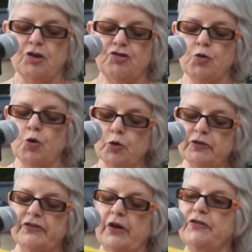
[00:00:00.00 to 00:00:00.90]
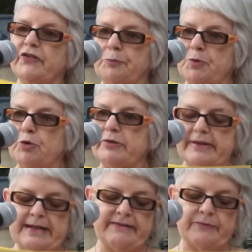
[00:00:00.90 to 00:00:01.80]
to also
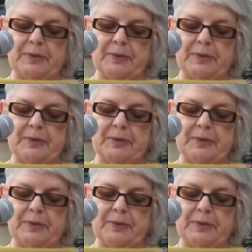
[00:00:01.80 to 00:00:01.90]
support these